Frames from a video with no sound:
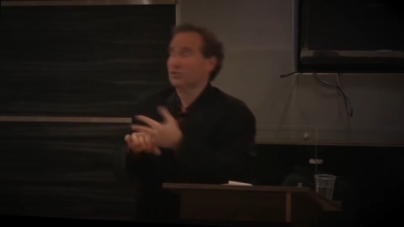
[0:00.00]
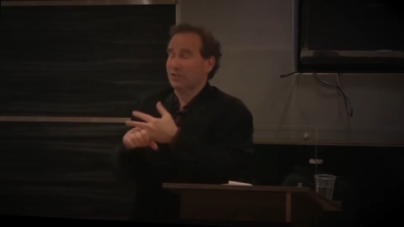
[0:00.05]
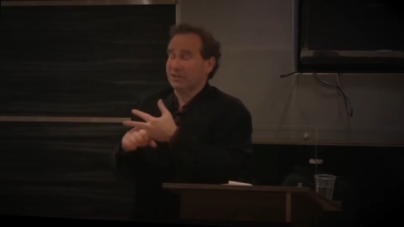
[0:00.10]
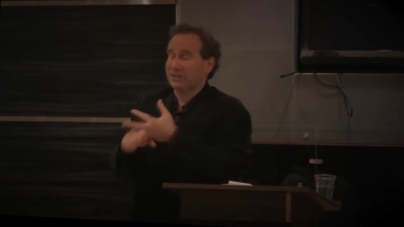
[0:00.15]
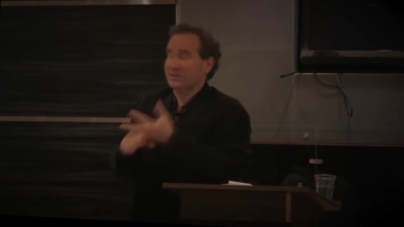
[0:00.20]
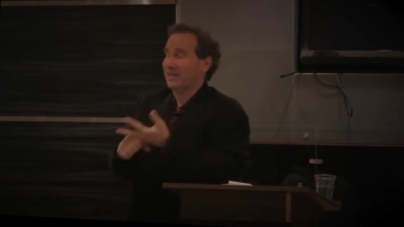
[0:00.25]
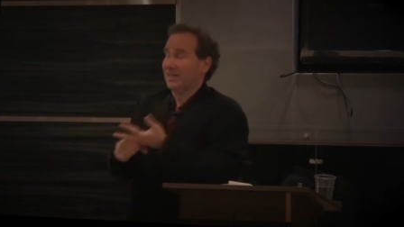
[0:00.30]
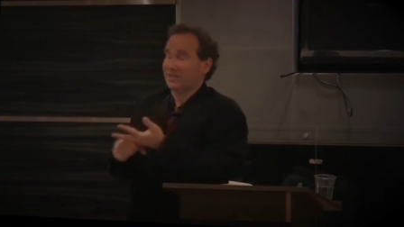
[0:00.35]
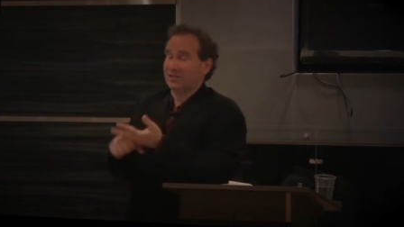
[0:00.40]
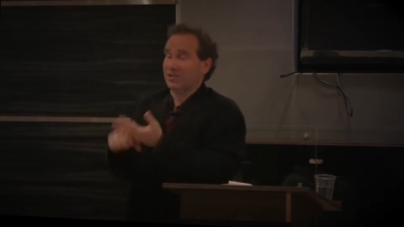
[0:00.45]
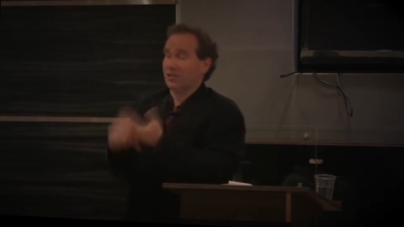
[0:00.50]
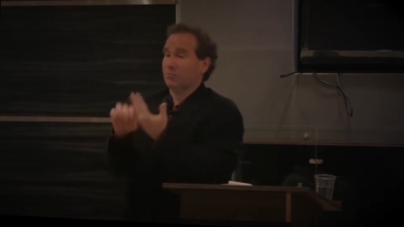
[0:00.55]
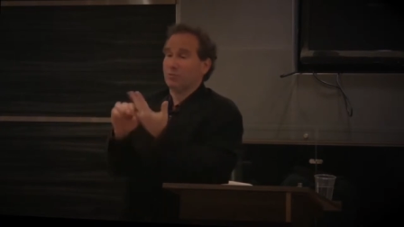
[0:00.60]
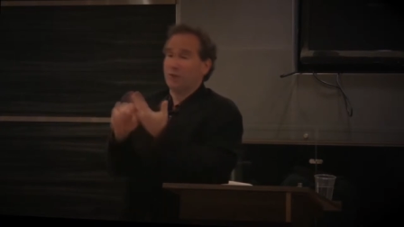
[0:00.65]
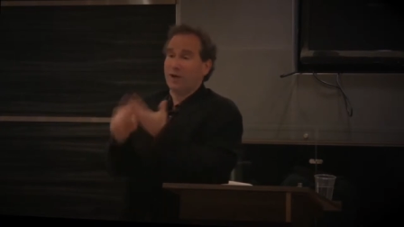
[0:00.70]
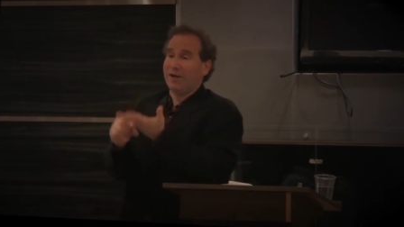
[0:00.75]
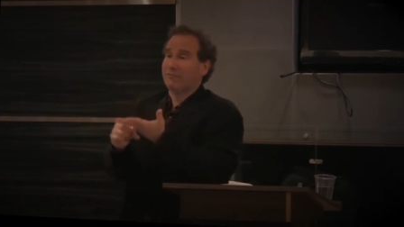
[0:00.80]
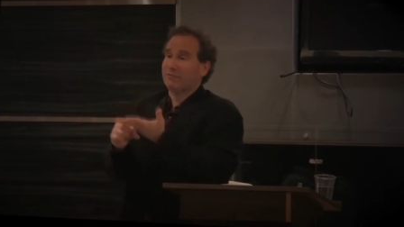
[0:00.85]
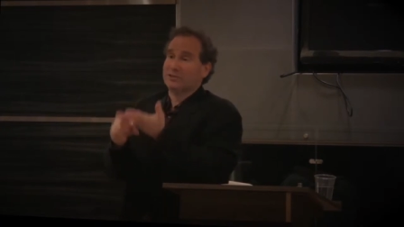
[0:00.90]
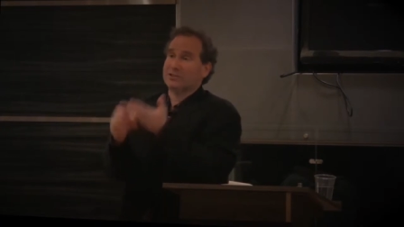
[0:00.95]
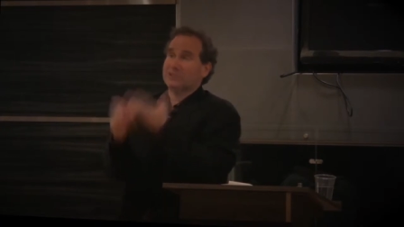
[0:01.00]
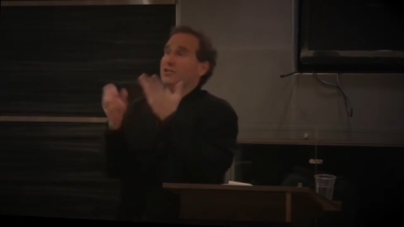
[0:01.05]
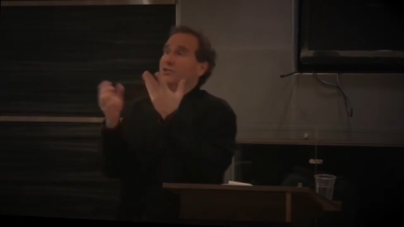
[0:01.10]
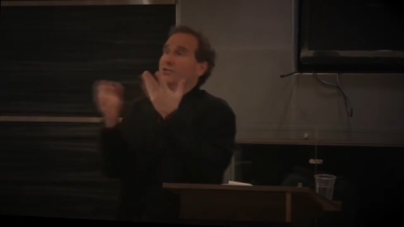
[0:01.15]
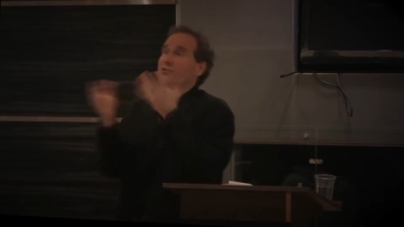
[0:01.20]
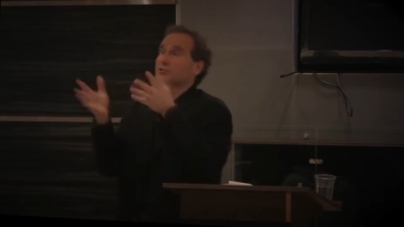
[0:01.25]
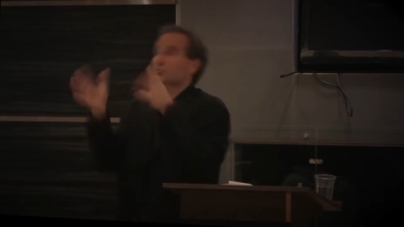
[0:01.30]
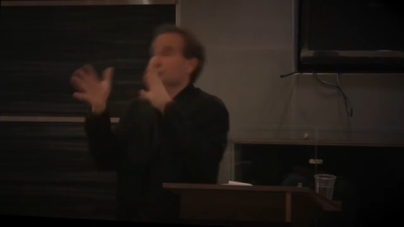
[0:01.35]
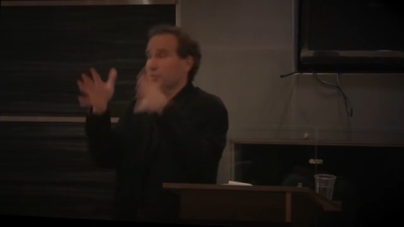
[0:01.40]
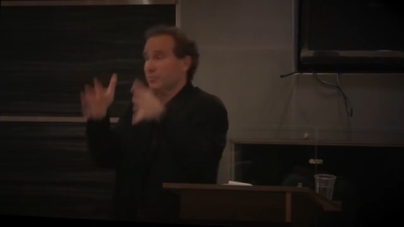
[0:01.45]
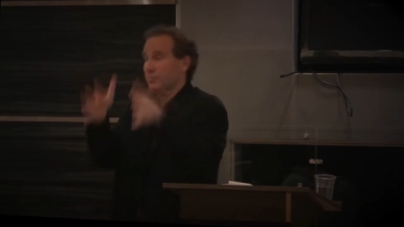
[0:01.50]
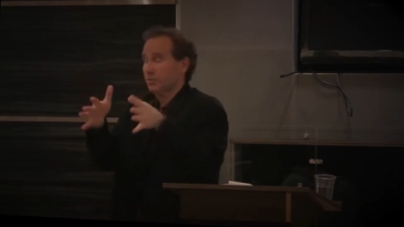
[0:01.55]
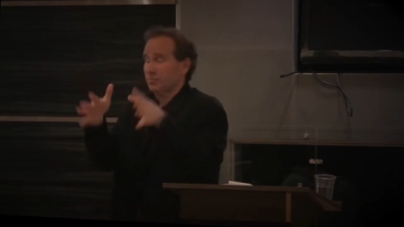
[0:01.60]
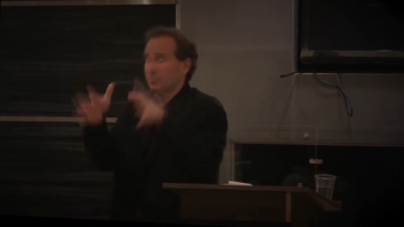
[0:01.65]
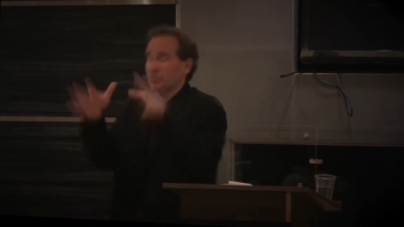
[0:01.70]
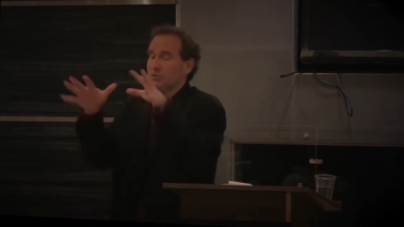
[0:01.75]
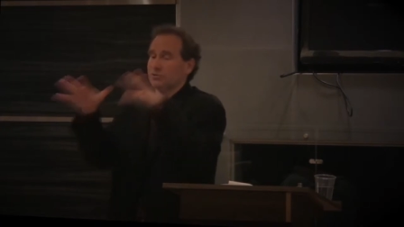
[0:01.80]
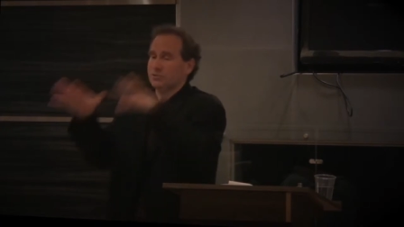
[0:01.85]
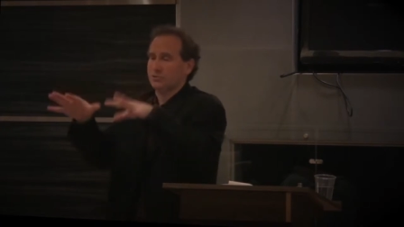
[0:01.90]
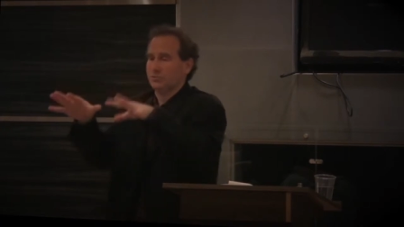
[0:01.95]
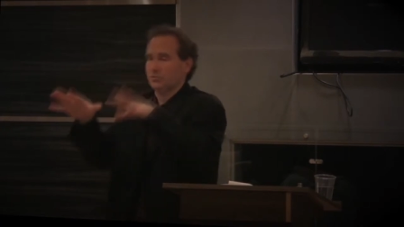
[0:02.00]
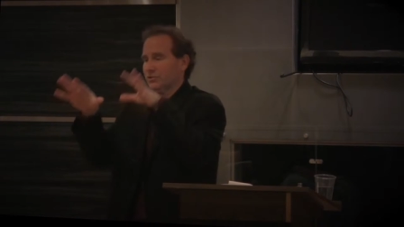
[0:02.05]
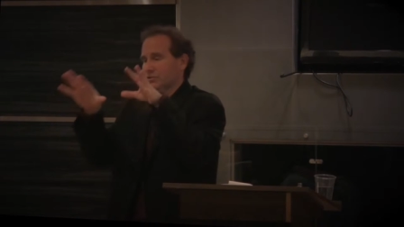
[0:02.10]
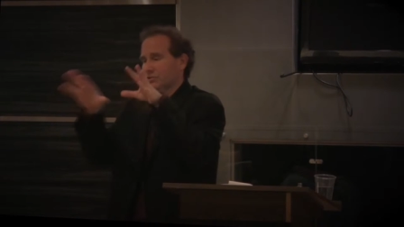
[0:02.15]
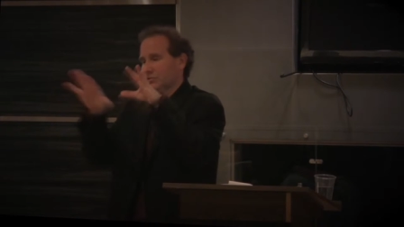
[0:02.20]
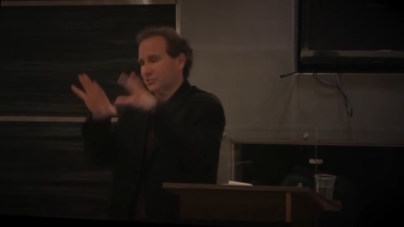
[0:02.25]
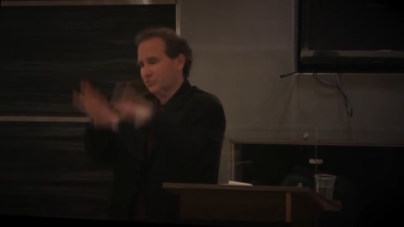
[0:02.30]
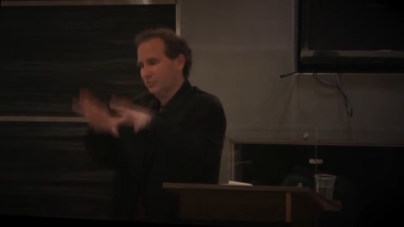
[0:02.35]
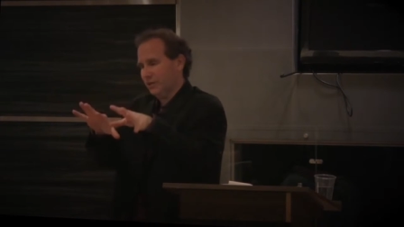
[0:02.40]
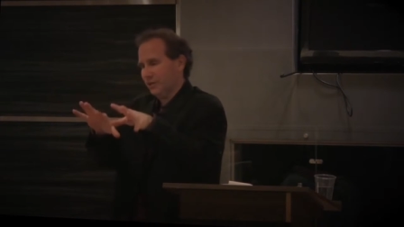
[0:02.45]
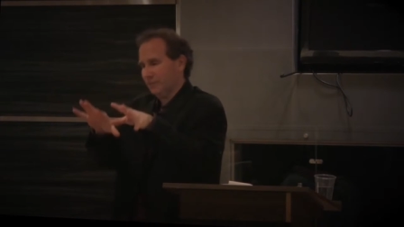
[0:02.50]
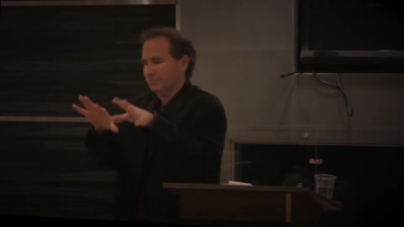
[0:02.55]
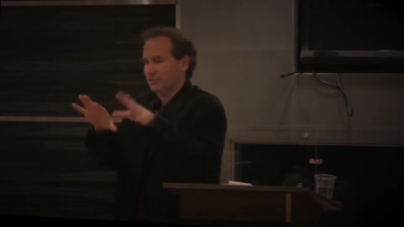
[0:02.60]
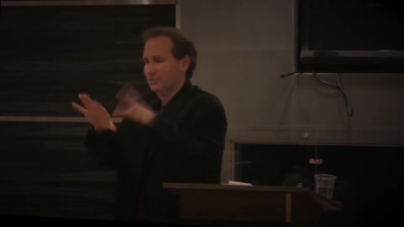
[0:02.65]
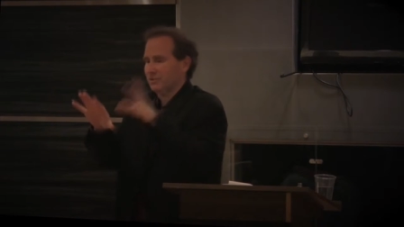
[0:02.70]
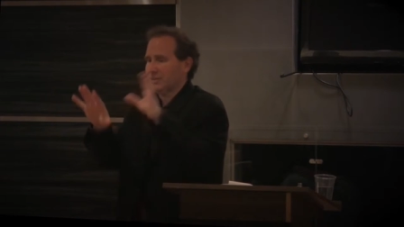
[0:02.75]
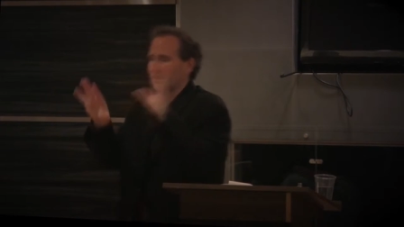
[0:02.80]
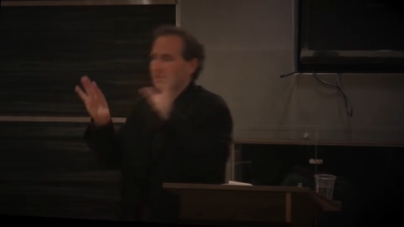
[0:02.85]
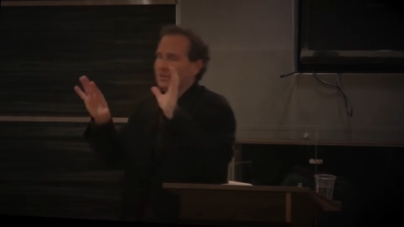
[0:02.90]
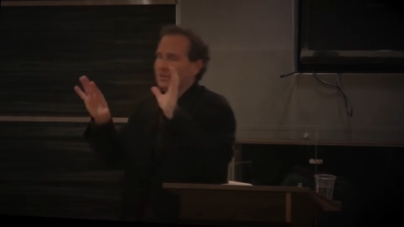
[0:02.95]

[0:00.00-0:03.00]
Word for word: You're only entitled to the profits that are attributable to the script.